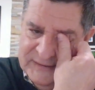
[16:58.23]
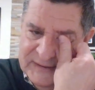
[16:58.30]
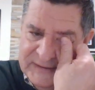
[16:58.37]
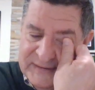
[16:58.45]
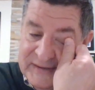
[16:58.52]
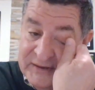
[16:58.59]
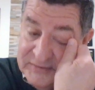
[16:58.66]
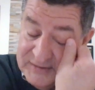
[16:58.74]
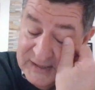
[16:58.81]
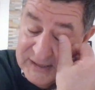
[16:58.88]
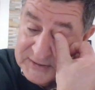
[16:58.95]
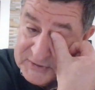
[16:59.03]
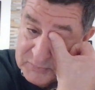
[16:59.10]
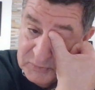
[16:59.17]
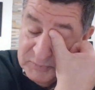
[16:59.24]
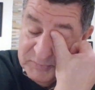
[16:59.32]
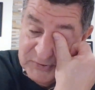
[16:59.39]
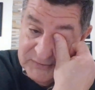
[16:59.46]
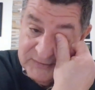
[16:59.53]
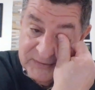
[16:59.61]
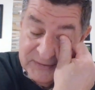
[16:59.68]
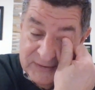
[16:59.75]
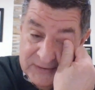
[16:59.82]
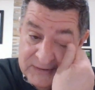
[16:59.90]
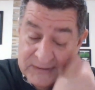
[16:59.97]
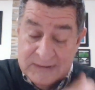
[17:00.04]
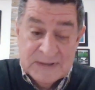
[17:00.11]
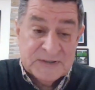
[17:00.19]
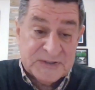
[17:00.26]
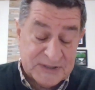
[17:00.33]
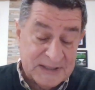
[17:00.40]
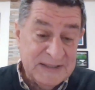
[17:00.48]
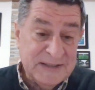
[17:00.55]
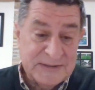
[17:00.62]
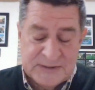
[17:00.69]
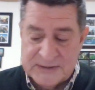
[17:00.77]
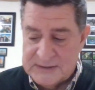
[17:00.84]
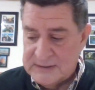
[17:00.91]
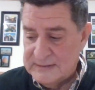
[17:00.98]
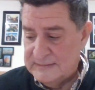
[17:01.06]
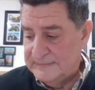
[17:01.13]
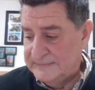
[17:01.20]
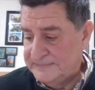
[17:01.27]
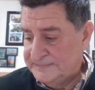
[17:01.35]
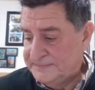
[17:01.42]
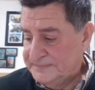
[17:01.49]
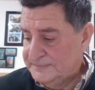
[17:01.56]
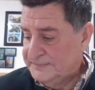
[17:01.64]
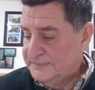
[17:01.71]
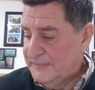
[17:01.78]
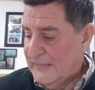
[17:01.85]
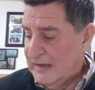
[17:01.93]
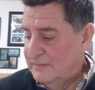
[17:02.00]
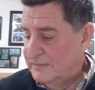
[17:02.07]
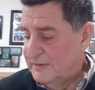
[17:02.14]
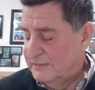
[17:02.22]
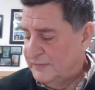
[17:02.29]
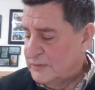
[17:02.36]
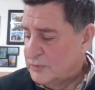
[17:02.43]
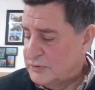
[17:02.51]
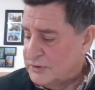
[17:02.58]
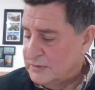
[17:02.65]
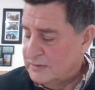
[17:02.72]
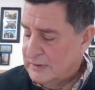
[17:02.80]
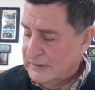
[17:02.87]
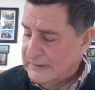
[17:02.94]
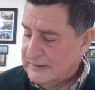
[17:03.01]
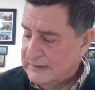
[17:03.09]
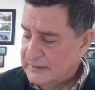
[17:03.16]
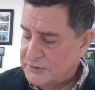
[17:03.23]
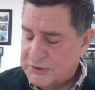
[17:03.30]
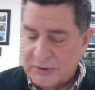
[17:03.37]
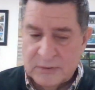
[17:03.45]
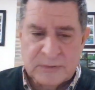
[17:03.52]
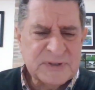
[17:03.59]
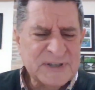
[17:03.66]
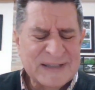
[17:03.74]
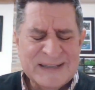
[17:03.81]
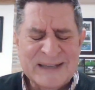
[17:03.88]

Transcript: their deaths will be the seeds of the future church,